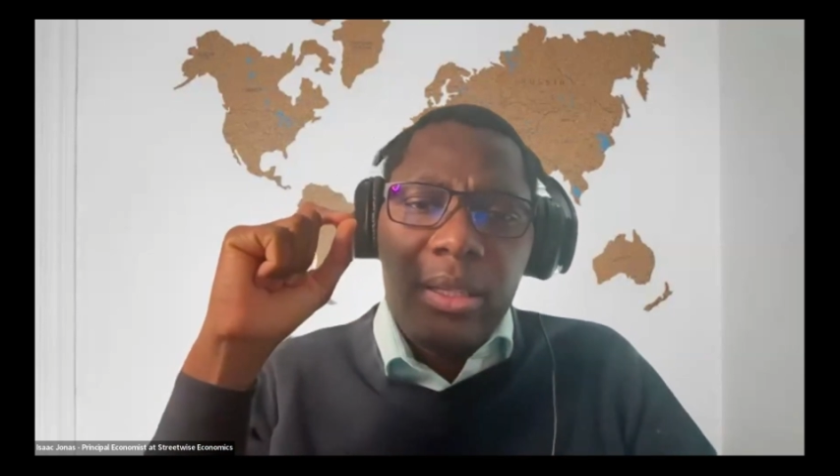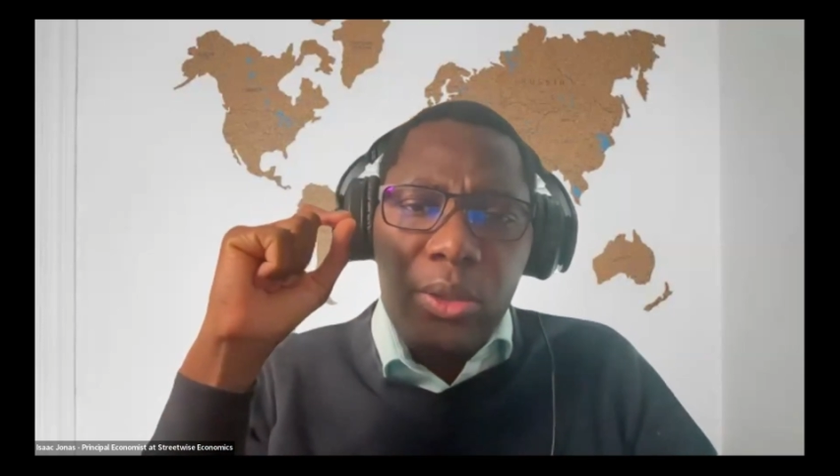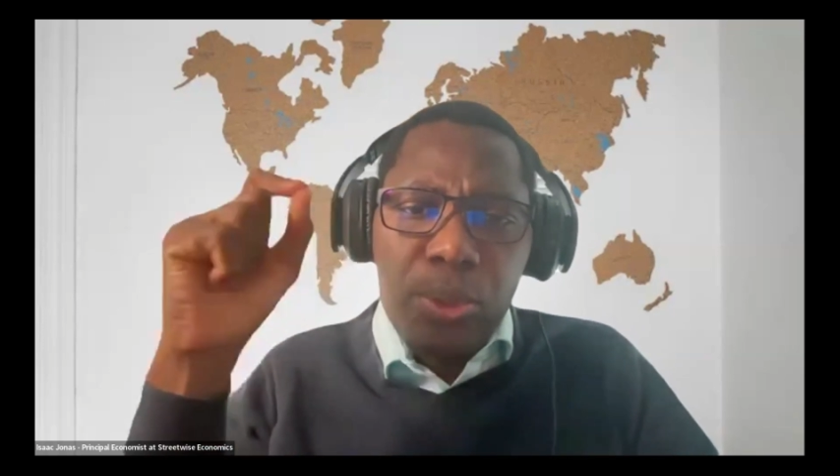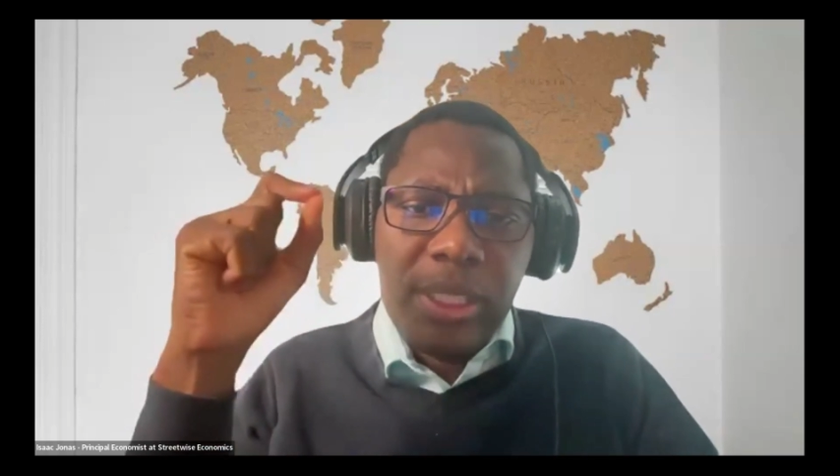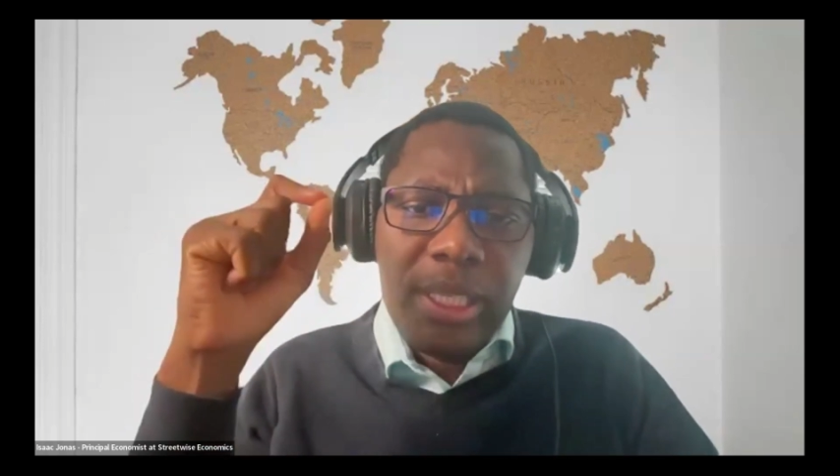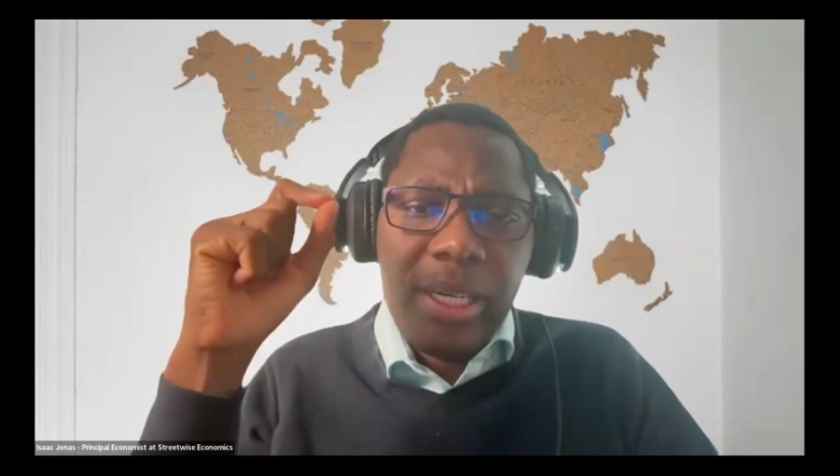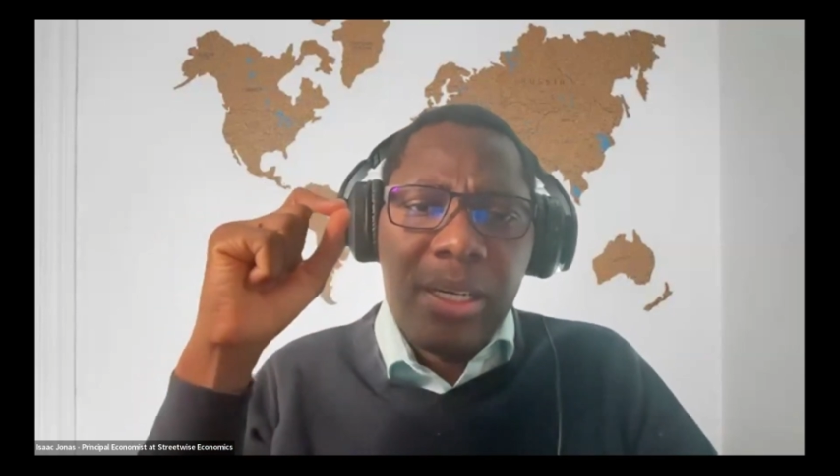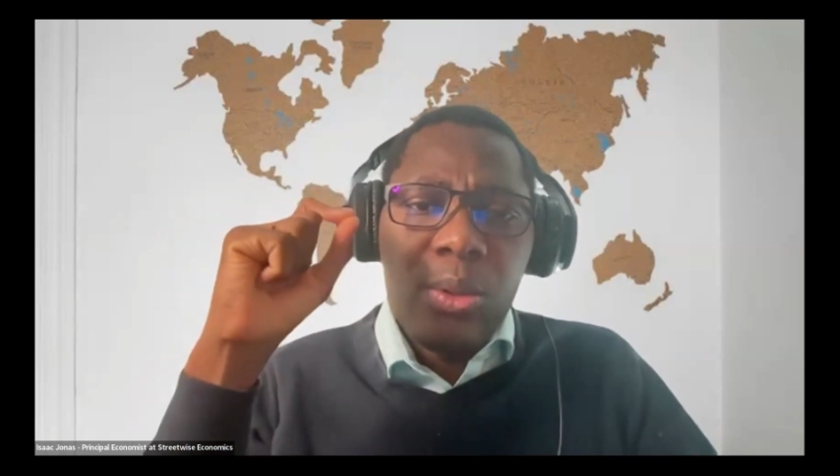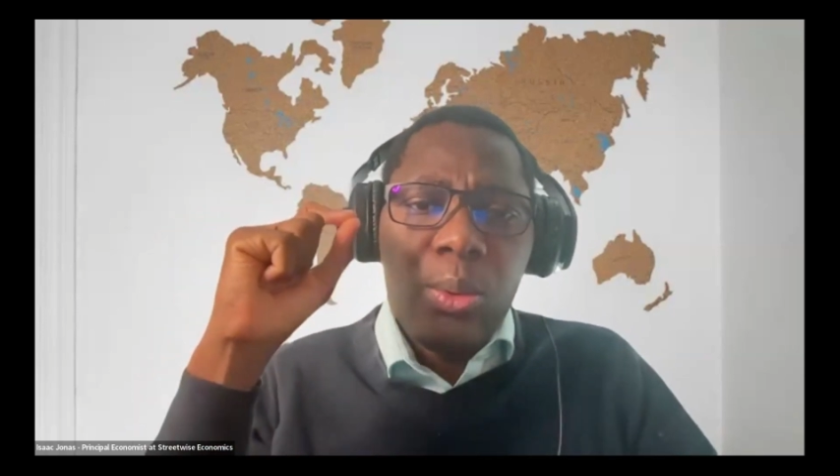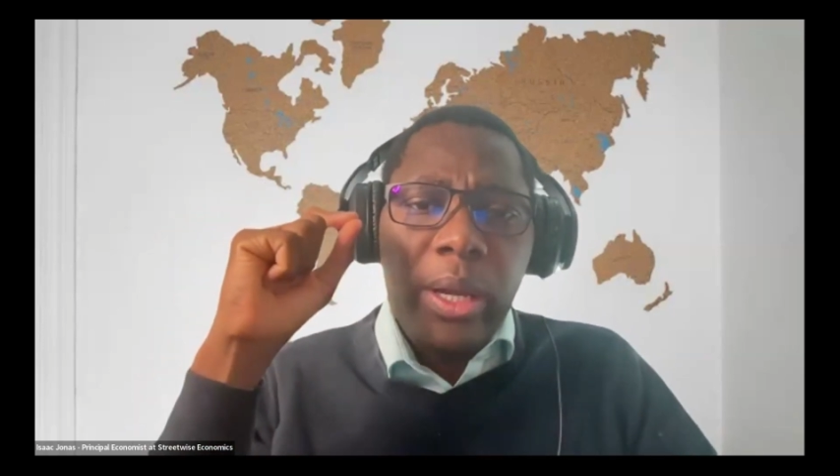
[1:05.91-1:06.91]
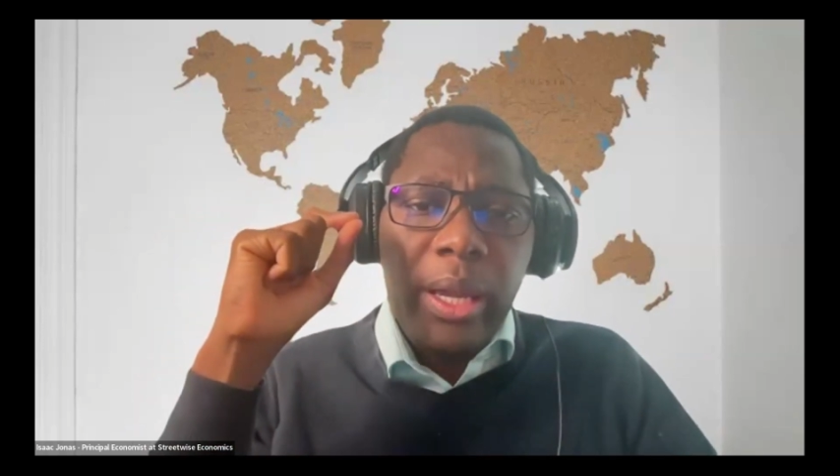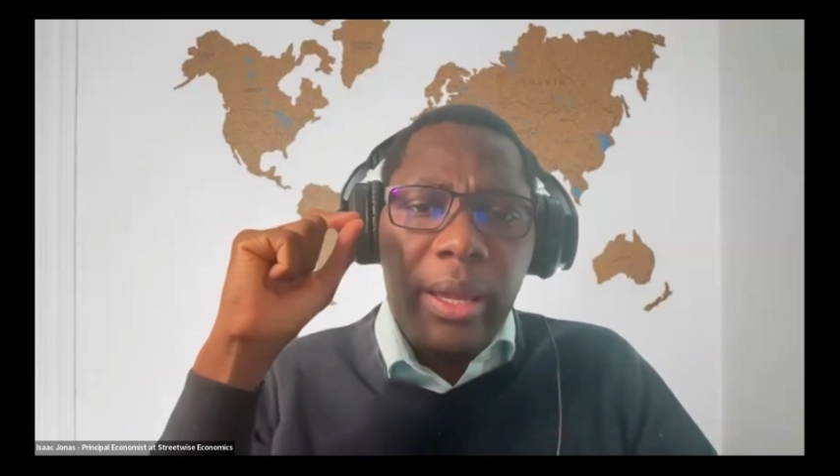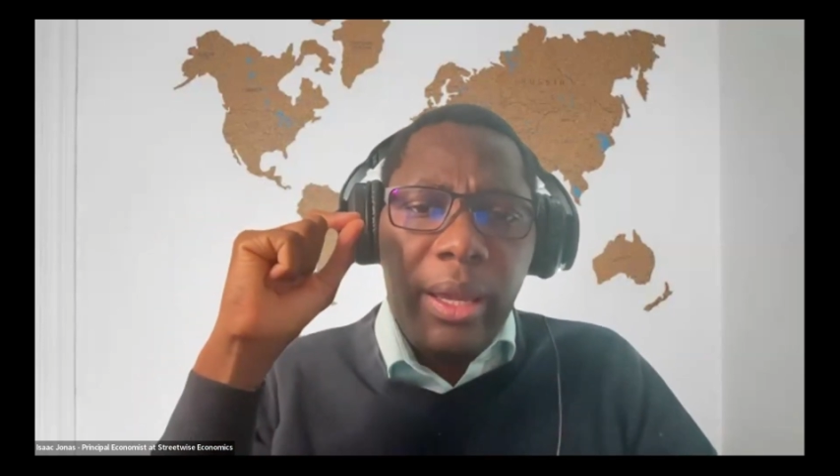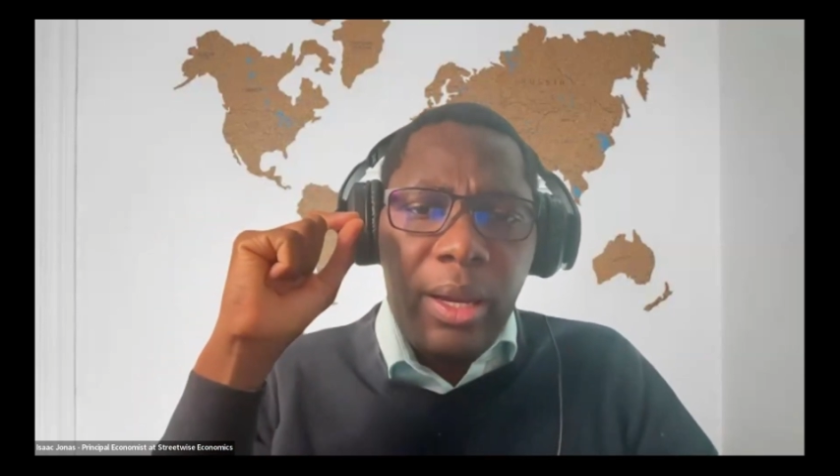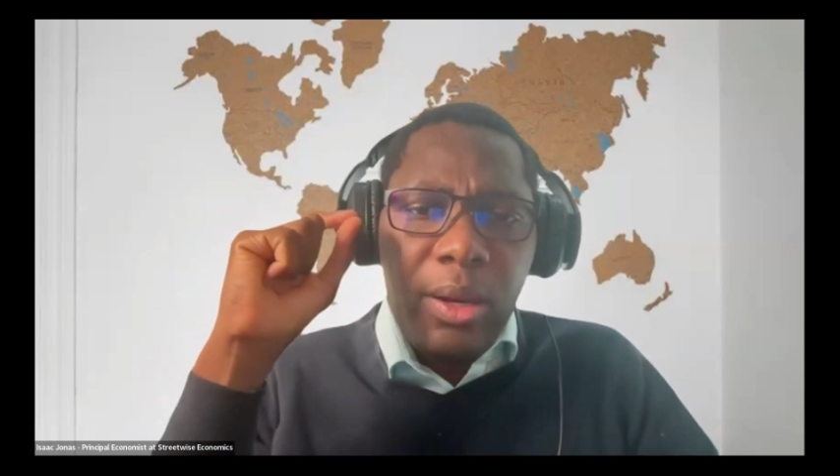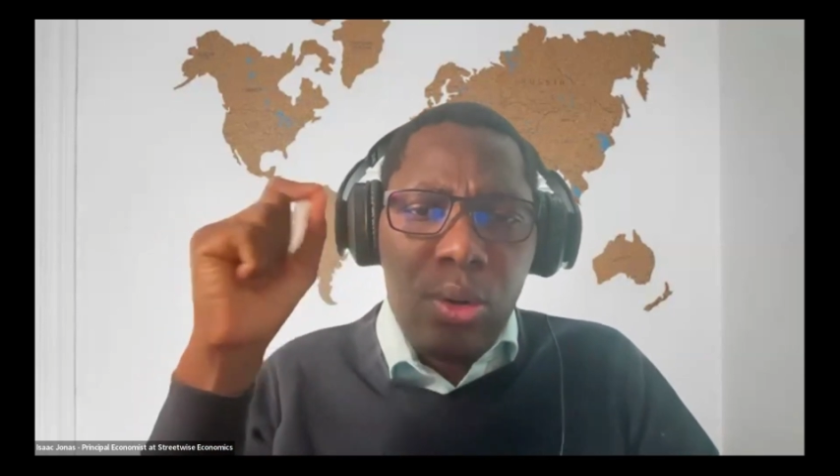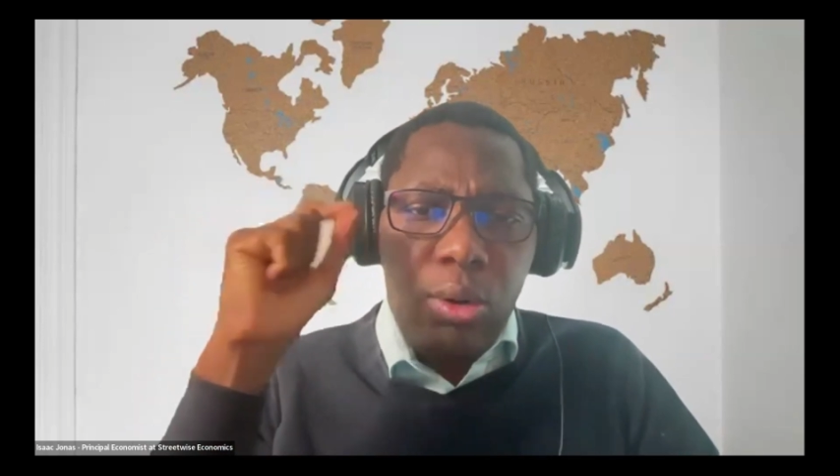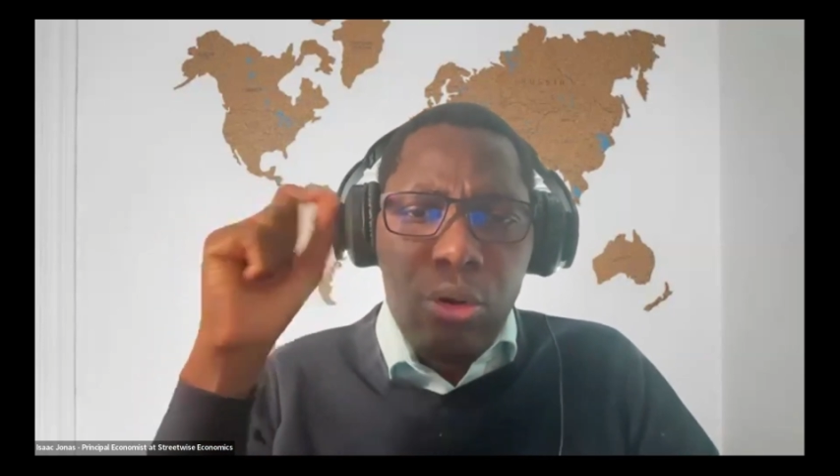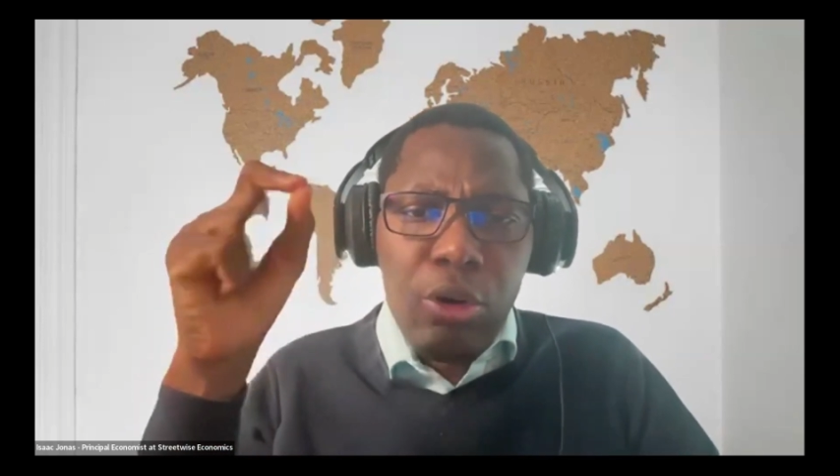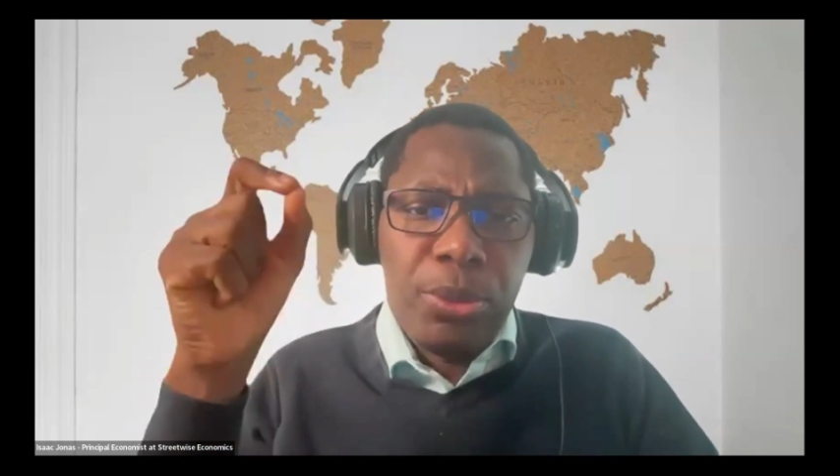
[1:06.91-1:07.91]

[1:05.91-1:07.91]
you sell a call